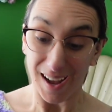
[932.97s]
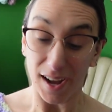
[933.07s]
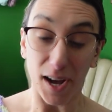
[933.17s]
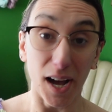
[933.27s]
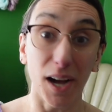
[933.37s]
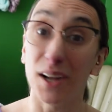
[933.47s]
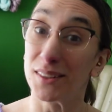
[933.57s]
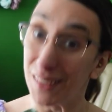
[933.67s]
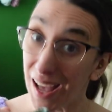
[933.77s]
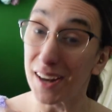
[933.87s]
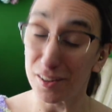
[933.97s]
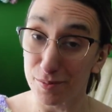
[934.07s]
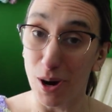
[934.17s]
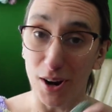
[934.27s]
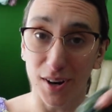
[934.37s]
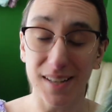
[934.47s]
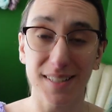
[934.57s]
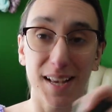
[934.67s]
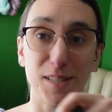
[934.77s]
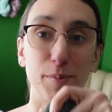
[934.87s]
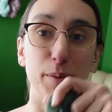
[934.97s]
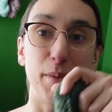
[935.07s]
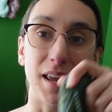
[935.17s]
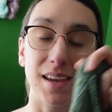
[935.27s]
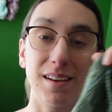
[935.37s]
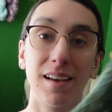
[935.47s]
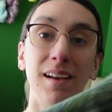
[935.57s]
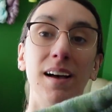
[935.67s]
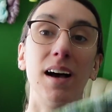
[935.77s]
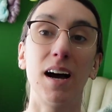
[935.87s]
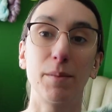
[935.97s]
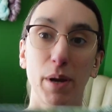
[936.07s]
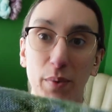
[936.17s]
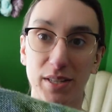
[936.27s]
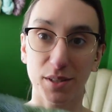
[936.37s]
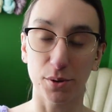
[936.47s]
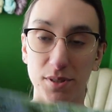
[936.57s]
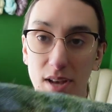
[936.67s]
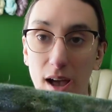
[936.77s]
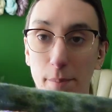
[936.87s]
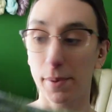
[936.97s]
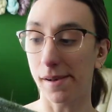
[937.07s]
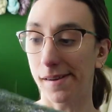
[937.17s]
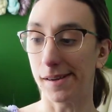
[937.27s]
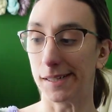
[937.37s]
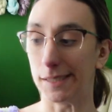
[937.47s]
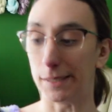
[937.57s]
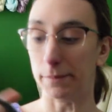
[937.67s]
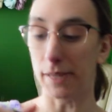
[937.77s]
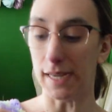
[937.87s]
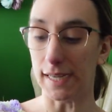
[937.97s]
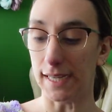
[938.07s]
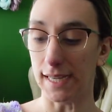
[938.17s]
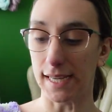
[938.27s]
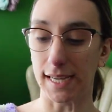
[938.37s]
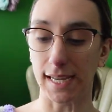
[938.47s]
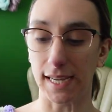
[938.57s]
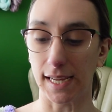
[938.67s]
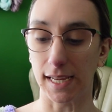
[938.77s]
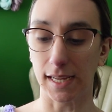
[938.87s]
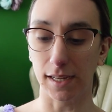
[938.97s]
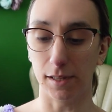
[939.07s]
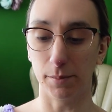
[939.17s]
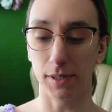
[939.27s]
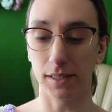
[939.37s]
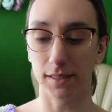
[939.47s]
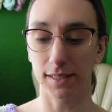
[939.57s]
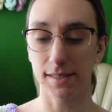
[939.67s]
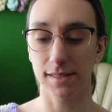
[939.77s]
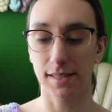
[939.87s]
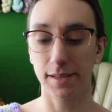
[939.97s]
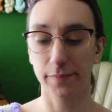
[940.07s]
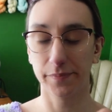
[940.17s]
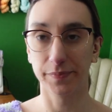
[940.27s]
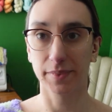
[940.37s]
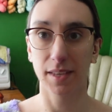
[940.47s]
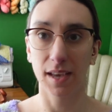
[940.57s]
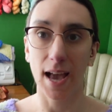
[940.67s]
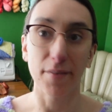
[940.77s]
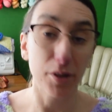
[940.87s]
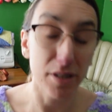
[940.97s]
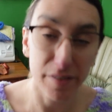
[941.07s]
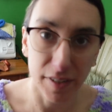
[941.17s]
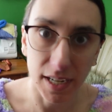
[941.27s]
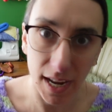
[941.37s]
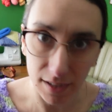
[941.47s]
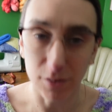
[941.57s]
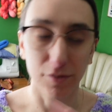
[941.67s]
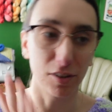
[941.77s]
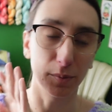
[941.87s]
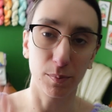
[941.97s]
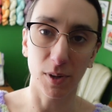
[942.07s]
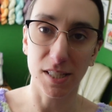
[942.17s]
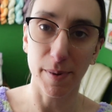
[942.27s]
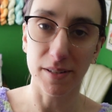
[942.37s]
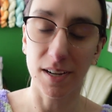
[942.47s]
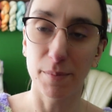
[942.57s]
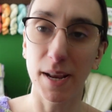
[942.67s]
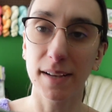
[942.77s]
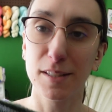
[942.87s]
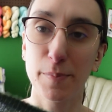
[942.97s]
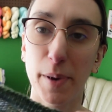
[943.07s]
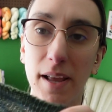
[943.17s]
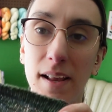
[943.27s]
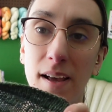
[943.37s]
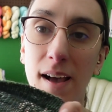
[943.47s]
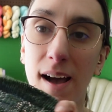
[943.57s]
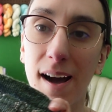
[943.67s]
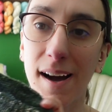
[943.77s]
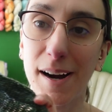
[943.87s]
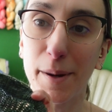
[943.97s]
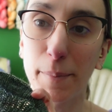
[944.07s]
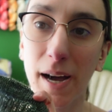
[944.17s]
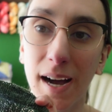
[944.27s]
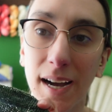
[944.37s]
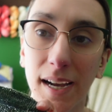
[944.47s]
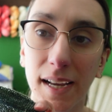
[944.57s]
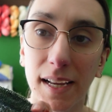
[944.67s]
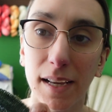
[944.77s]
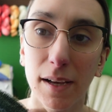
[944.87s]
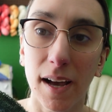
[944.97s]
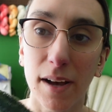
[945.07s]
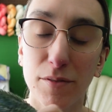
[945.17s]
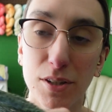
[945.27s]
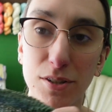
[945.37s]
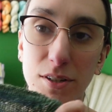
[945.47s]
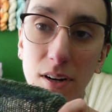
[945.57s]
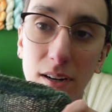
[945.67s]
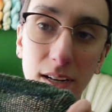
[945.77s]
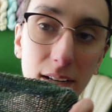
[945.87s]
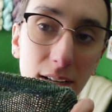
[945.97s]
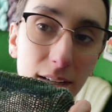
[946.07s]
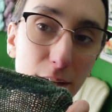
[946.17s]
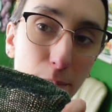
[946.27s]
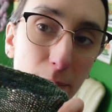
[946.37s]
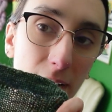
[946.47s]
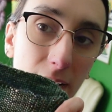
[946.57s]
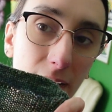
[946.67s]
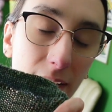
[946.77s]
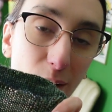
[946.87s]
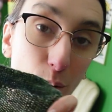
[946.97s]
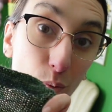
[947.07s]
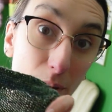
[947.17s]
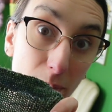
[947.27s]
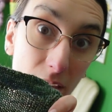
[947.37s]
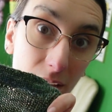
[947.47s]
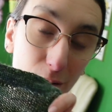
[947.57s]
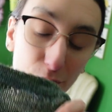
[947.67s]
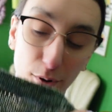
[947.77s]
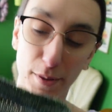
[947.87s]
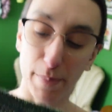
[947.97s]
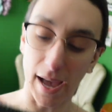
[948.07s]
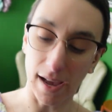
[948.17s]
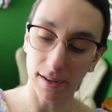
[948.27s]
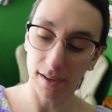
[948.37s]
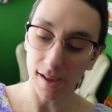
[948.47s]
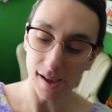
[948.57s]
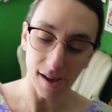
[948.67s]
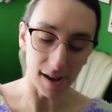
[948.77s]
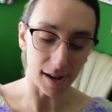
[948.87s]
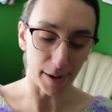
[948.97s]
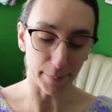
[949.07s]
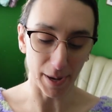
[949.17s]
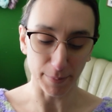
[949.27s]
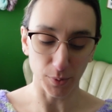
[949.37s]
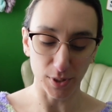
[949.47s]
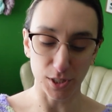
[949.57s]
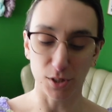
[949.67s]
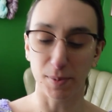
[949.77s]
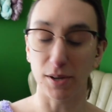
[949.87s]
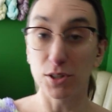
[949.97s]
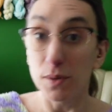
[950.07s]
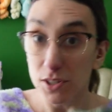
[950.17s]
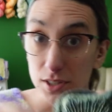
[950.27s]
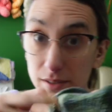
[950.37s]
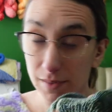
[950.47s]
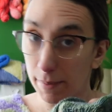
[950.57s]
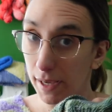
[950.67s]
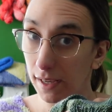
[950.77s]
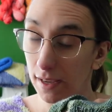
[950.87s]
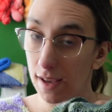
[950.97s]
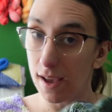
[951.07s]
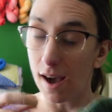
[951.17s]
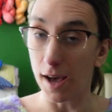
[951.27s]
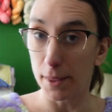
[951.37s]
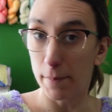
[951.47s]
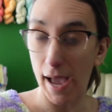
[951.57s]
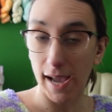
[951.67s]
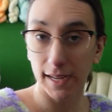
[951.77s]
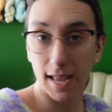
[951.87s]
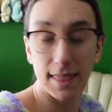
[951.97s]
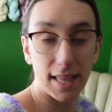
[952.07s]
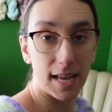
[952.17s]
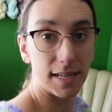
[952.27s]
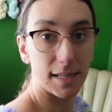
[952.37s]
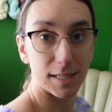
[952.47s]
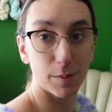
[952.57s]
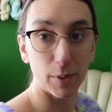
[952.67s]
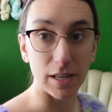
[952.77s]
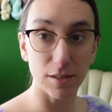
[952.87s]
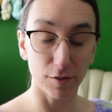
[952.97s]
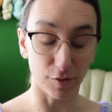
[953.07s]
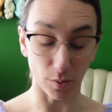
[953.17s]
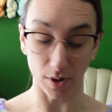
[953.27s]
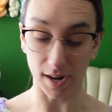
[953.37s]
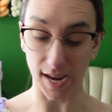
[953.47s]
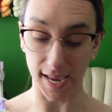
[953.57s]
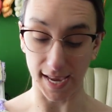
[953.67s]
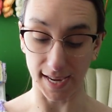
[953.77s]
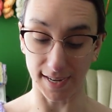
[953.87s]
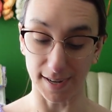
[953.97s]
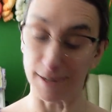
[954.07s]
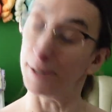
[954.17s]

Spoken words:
a lot of progress has been made on my West Coast top. I am, let's see, I have you at a funny angle for what's about to come next, but I have started my ribbing for the back. I'm going to do about 2 inches of ribbing on the back and then split for a